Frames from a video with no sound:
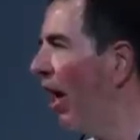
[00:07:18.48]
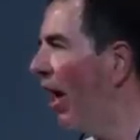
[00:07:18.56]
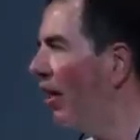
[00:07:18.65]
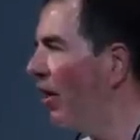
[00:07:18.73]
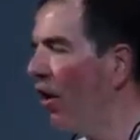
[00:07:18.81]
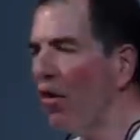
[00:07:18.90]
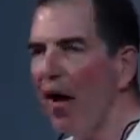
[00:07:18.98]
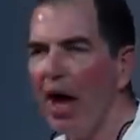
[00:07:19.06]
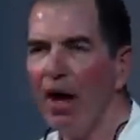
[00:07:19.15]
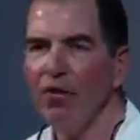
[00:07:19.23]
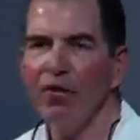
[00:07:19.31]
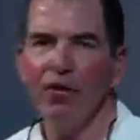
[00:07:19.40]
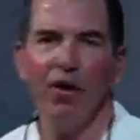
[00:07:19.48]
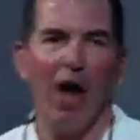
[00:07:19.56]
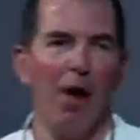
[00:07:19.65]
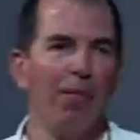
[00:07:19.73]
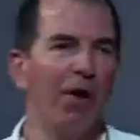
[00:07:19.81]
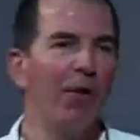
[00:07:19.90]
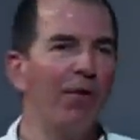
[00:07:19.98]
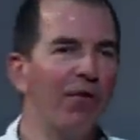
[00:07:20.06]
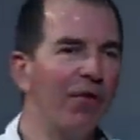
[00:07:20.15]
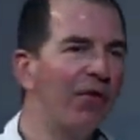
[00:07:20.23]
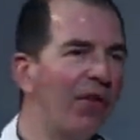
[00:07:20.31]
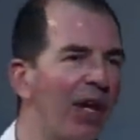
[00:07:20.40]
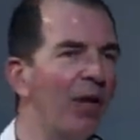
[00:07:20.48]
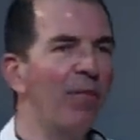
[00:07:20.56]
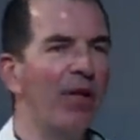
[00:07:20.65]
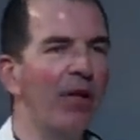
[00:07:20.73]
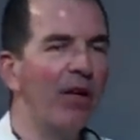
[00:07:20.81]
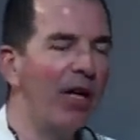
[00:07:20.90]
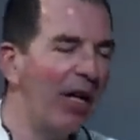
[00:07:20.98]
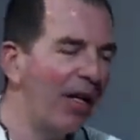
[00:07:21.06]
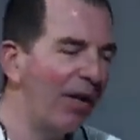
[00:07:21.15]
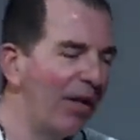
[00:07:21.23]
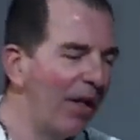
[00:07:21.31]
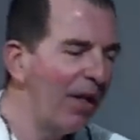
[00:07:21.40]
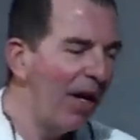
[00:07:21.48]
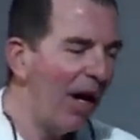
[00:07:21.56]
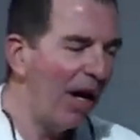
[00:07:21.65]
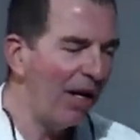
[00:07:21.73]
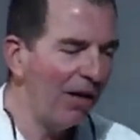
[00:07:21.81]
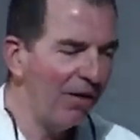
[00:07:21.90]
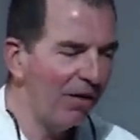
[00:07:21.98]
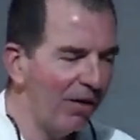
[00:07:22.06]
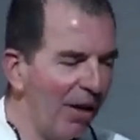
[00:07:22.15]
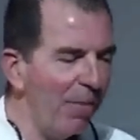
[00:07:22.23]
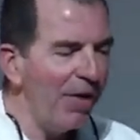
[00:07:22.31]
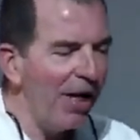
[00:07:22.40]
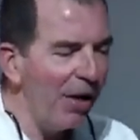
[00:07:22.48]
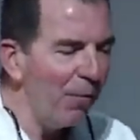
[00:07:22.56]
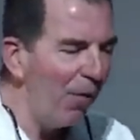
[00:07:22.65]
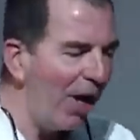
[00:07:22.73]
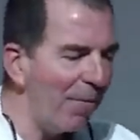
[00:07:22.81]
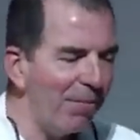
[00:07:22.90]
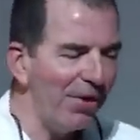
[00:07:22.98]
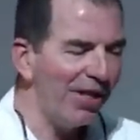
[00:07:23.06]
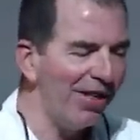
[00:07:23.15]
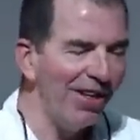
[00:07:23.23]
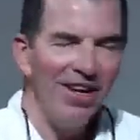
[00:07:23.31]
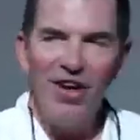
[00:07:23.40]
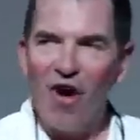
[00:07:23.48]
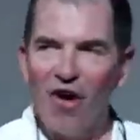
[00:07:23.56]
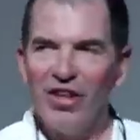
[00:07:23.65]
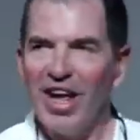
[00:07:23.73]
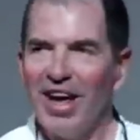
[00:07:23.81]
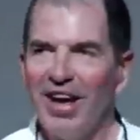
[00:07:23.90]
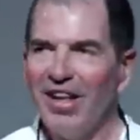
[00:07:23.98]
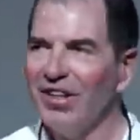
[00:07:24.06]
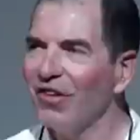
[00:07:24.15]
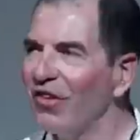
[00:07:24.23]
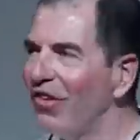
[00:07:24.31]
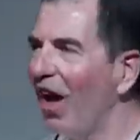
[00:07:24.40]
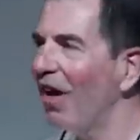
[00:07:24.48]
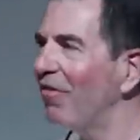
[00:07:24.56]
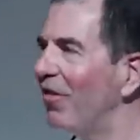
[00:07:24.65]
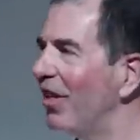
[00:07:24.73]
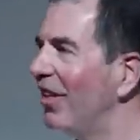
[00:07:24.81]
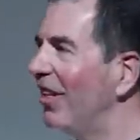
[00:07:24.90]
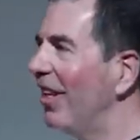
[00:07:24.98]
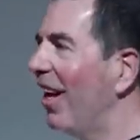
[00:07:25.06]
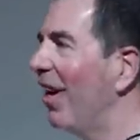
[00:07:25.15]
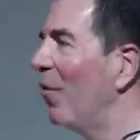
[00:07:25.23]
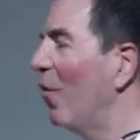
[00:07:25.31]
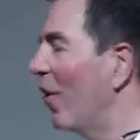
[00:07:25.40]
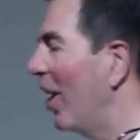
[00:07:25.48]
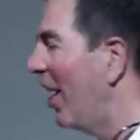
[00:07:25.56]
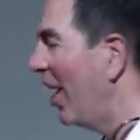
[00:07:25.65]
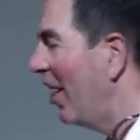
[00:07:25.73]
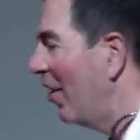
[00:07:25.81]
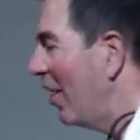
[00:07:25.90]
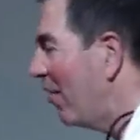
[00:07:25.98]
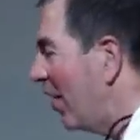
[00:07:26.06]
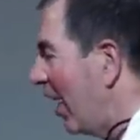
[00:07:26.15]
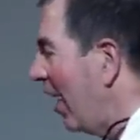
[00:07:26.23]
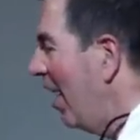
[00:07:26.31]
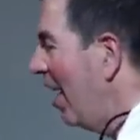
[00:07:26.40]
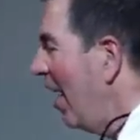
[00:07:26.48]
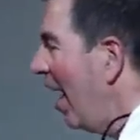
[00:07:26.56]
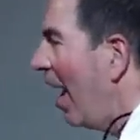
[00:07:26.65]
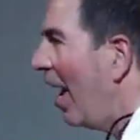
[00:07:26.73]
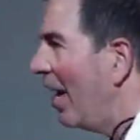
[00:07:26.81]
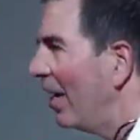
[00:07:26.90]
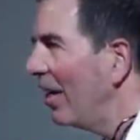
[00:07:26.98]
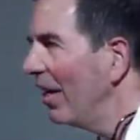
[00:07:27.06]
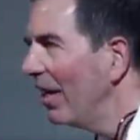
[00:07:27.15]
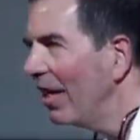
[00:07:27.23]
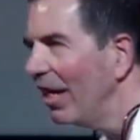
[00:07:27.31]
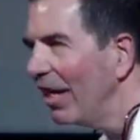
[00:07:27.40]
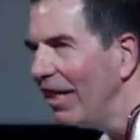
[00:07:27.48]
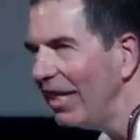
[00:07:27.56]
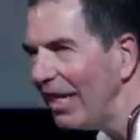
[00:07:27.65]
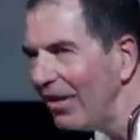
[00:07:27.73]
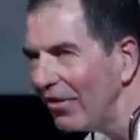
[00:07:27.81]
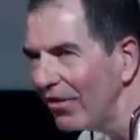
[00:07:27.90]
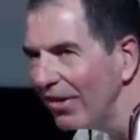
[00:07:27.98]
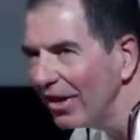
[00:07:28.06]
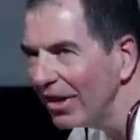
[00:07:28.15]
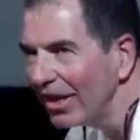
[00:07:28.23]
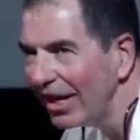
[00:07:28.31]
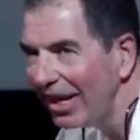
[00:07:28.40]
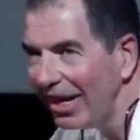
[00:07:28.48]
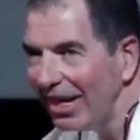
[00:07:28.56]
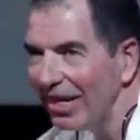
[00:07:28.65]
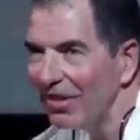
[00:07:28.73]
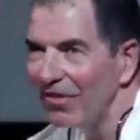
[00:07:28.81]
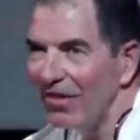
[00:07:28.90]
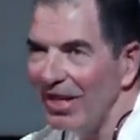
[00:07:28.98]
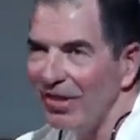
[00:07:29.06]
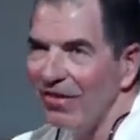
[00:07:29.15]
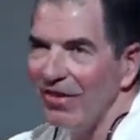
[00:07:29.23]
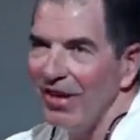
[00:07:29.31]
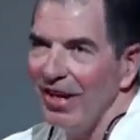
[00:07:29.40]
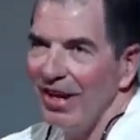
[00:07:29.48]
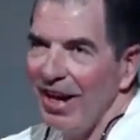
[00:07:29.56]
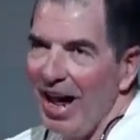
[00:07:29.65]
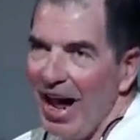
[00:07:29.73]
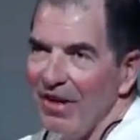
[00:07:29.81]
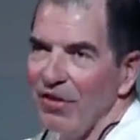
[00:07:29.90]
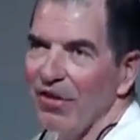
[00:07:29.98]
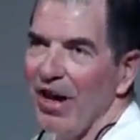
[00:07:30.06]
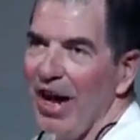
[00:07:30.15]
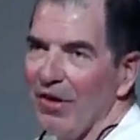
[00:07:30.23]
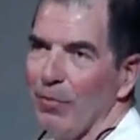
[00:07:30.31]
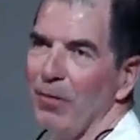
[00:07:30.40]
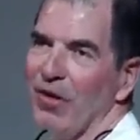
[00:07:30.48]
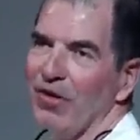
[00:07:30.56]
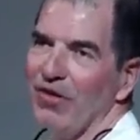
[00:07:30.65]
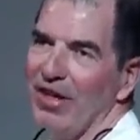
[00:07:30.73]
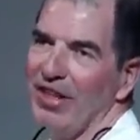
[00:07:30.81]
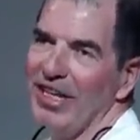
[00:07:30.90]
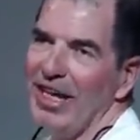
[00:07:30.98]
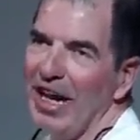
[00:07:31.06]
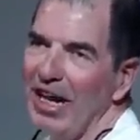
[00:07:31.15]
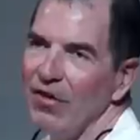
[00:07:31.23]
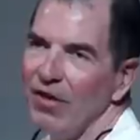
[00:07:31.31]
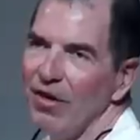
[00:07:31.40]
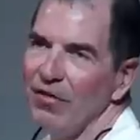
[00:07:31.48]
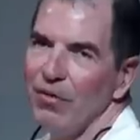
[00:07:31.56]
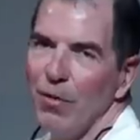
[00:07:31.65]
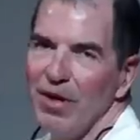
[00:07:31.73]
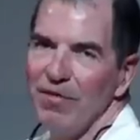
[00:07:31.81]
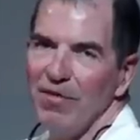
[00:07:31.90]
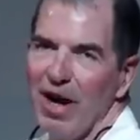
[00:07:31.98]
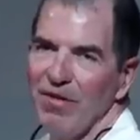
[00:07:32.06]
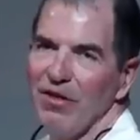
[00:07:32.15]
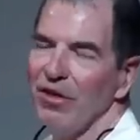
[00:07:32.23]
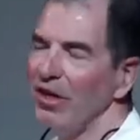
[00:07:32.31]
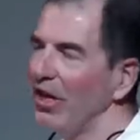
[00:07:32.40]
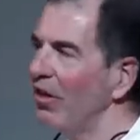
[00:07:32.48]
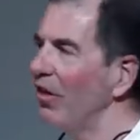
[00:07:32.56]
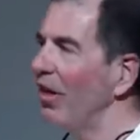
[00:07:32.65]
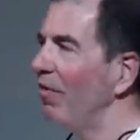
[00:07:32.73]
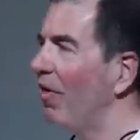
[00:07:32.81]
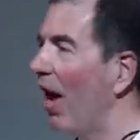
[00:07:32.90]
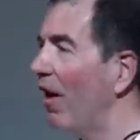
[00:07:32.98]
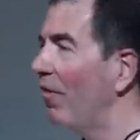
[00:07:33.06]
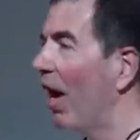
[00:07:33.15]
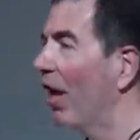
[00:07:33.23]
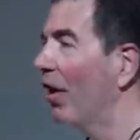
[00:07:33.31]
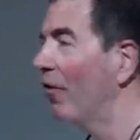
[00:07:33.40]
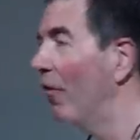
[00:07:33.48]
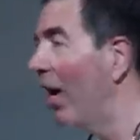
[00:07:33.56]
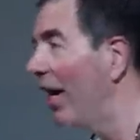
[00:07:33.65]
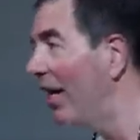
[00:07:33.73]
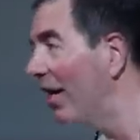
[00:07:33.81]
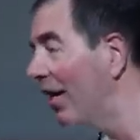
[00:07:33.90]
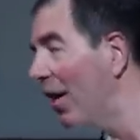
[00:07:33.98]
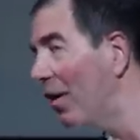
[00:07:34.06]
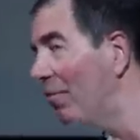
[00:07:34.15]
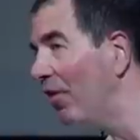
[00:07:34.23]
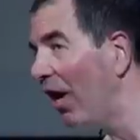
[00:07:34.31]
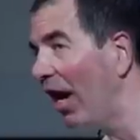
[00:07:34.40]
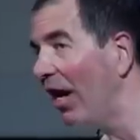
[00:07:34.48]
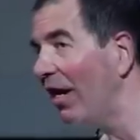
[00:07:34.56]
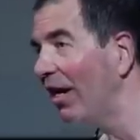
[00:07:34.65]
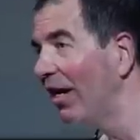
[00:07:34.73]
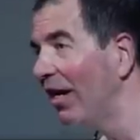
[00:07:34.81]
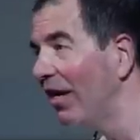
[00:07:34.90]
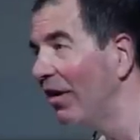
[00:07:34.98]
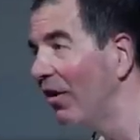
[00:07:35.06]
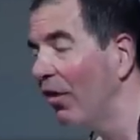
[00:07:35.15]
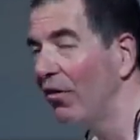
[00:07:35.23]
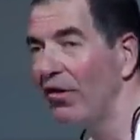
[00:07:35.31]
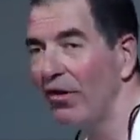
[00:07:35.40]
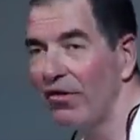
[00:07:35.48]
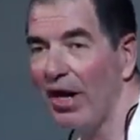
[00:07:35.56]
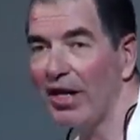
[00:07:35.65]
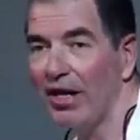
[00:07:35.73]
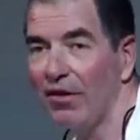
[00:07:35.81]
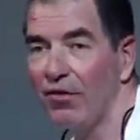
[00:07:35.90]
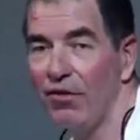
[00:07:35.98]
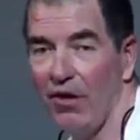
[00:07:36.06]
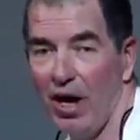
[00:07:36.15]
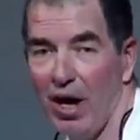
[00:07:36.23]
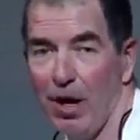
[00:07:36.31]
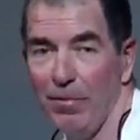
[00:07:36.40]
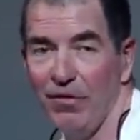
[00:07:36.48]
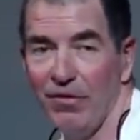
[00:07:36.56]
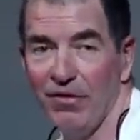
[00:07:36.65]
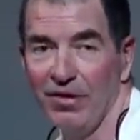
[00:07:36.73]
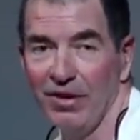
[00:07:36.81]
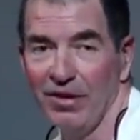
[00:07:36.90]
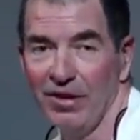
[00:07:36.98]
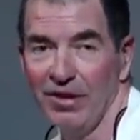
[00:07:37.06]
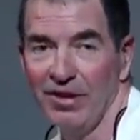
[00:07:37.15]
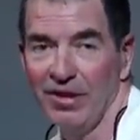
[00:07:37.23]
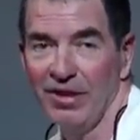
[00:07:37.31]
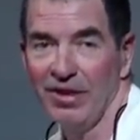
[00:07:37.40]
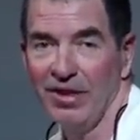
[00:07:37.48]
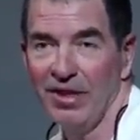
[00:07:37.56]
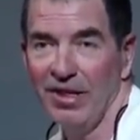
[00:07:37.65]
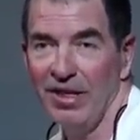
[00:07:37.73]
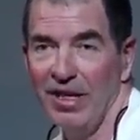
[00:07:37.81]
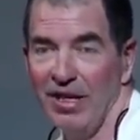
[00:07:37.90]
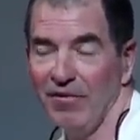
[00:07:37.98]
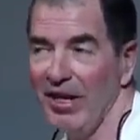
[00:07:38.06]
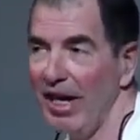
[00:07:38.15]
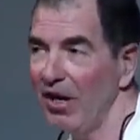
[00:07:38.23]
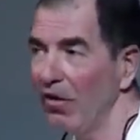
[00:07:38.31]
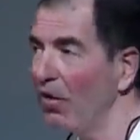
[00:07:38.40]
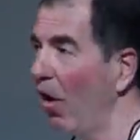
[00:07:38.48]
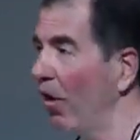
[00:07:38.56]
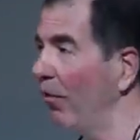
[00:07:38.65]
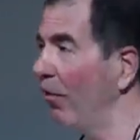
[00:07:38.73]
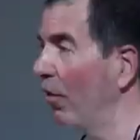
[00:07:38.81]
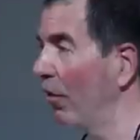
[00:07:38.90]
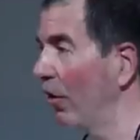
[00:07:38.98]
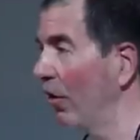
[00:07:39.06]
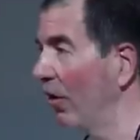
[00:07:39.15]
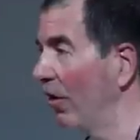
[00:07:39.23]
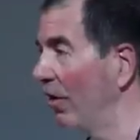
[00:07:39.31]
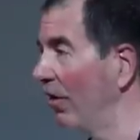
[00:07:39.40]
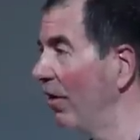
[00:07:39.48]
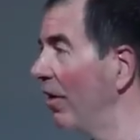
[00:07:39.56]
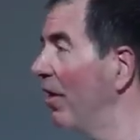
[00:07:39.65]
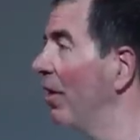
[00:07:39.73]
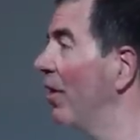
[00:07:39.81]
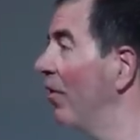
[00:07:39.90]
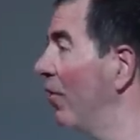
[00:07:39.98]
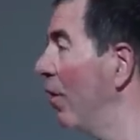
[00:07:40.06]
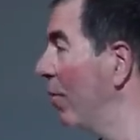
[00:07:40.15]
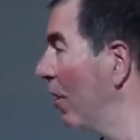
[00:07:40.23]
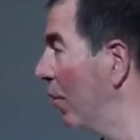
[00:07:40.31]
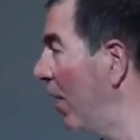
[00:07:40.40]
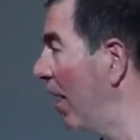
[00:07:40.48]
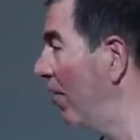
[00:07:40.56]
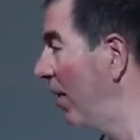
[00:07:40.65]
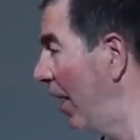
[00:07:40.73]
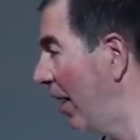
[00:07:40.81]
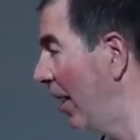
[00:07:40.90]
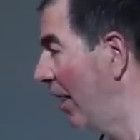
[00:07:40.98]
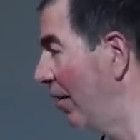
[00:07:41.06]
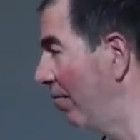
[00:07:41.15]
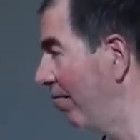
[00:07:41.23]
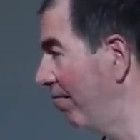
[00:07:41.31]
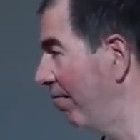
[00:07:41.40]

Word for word: and know how to operate with sustainability and, and limiting WIP and all that other stuff and, and working iteratively. And these kids, these agile experts at the age of 25, 30, 35 are ready to come take those executives' jobs if they don't also learn a similar way of thinking.